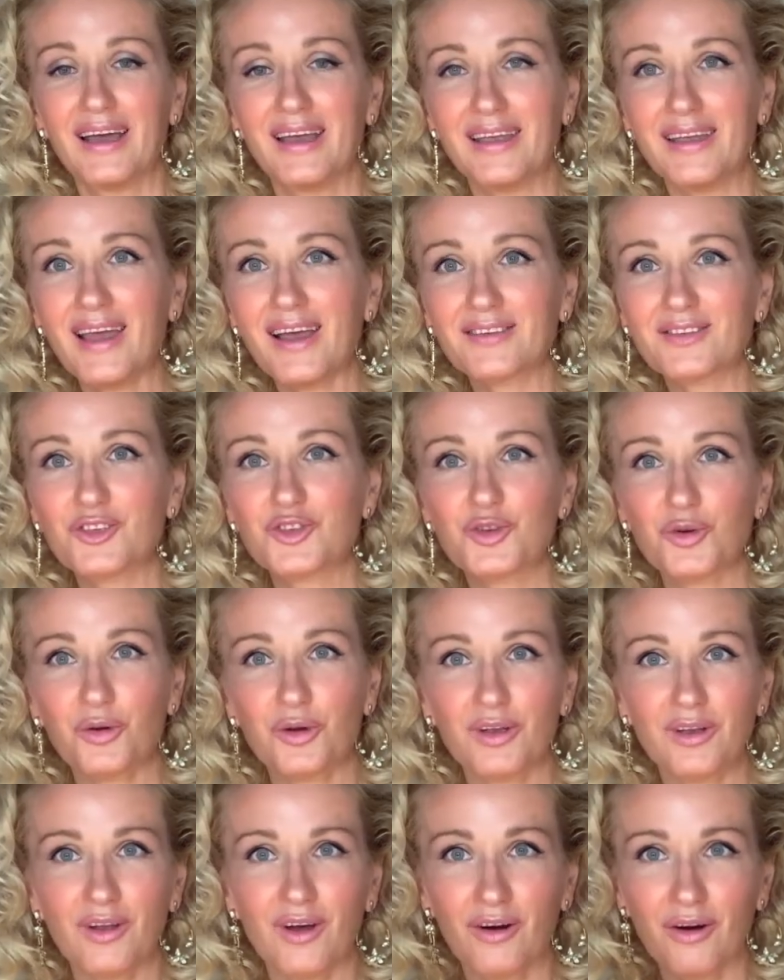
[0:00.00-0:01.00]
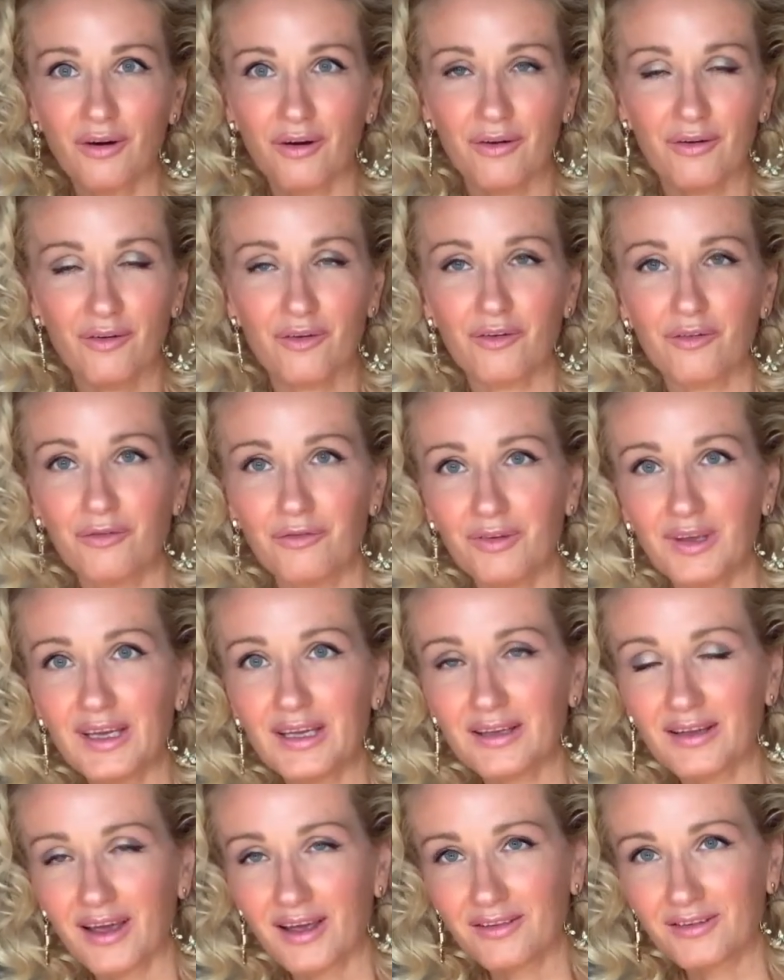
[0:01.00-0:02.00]
Yes, join our
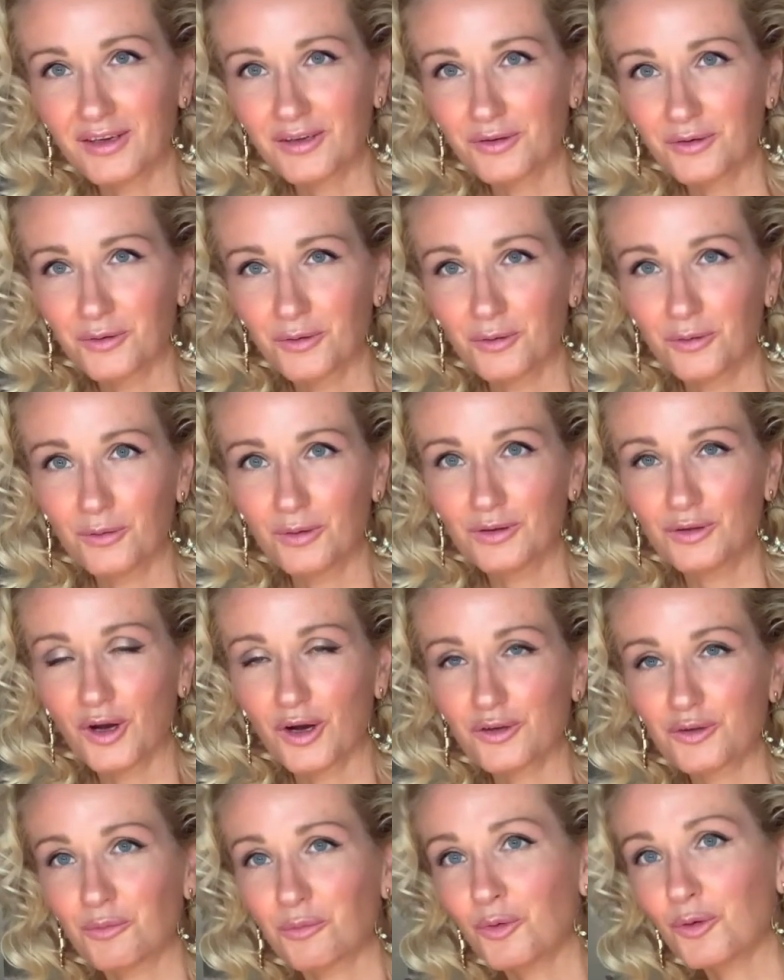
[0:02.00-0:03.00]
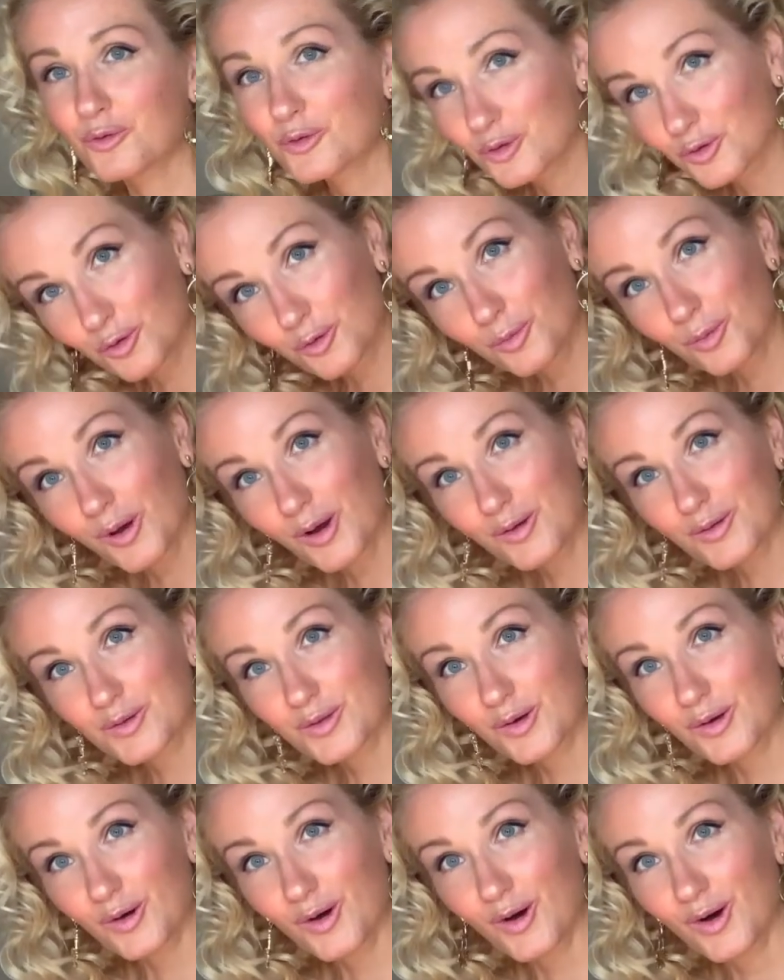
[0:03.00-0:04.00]
vegan ethical Dr. Moore's group
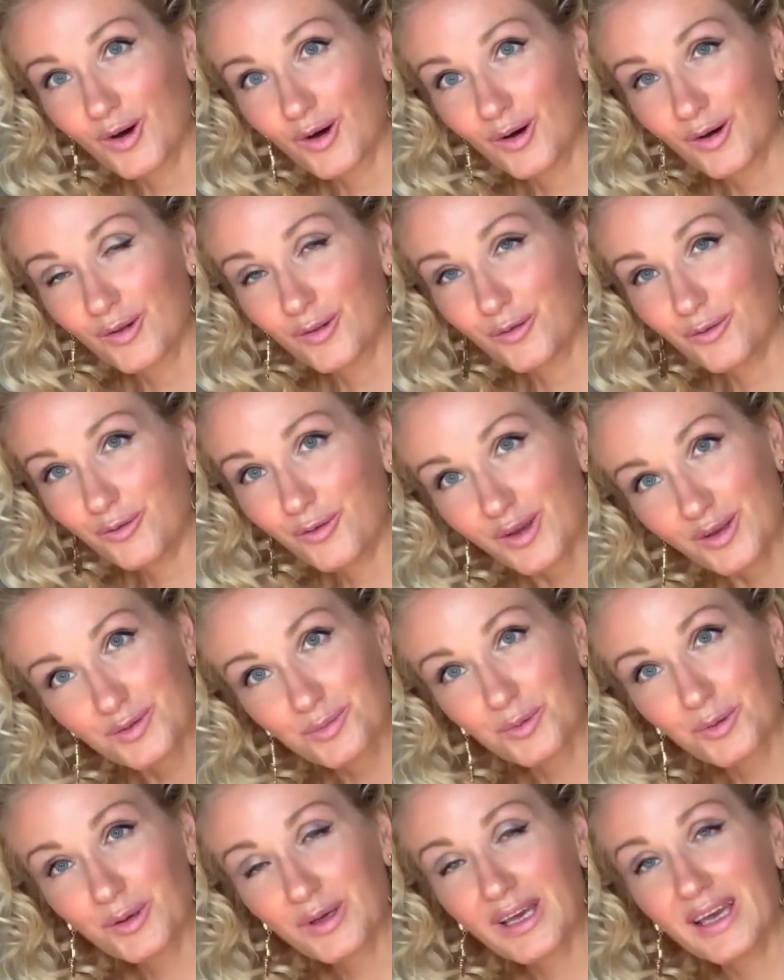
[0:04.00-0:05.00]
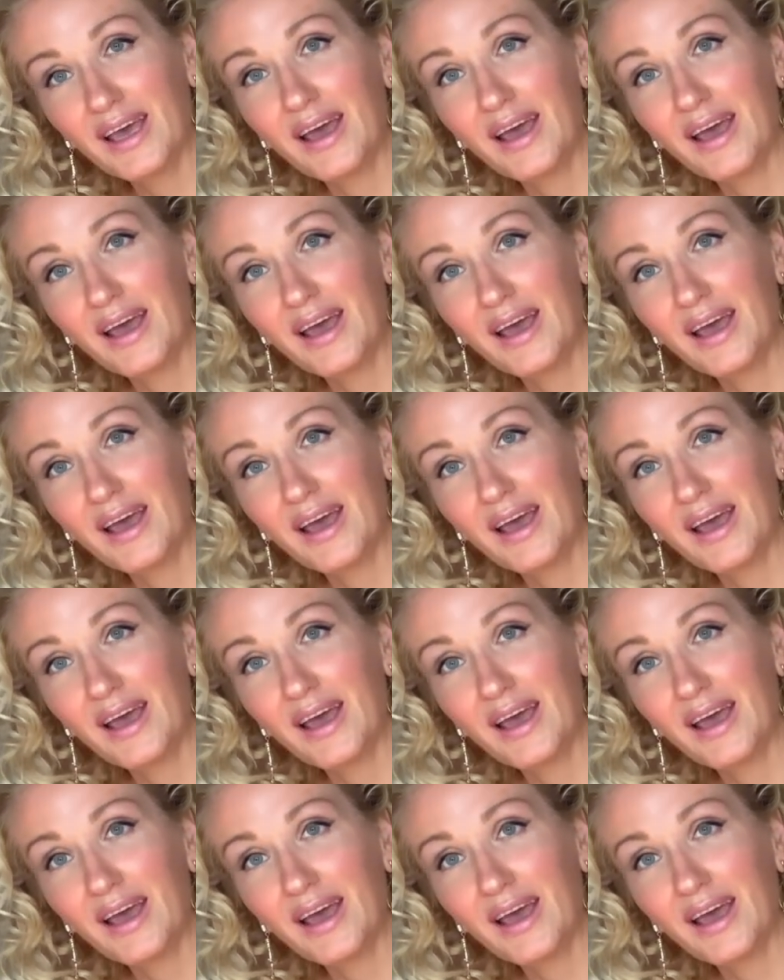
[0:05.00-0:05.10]
also on Facebook.